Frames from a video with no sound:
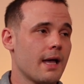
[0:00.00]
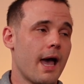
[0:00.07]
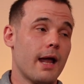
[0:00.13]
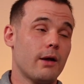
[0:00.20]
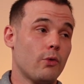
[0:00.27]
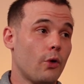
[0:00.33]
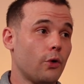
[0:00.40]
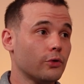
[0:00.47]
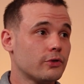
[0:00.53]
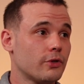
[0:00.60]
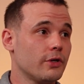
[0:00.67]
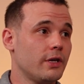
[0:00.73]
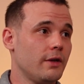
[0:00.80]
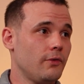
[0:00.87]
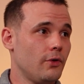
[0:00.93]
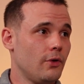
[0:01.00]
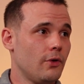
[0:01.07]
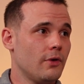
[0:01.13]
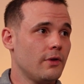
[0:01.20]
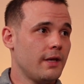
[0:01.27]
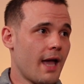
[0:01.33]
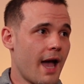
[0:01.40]
And it will also give you
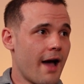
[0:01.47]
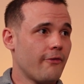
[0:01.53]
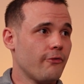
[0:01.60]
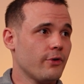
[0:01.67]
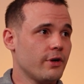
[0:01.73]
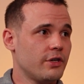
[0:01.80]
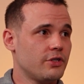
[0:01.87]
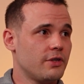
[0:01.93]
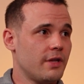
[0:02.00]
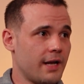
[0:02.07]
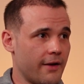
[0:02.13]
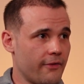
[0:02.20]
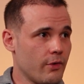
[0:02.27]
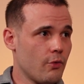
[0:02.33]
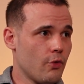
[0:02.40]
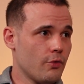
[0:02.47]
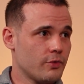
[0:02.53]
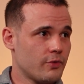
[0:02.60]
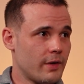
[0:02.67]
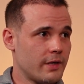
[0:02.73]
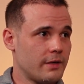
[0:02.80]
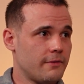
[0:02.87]
the average that every
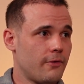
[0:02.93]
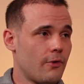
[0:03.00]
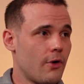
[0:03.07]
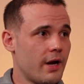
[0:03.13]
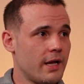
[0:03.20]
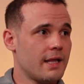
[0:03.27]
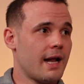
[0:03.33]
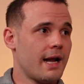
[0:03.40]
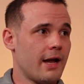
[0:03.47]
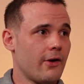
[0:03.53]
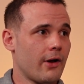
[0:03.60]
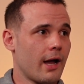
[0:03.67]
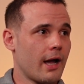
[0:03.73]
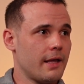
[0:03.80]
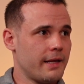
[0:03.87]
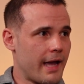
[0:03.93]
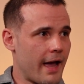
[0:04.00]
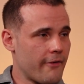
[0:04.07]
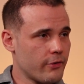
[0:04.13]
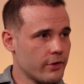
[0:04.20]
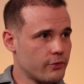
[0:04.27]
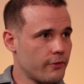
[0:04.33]
room's rented for in that area. And the
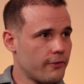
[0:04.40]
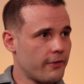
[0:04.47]
average will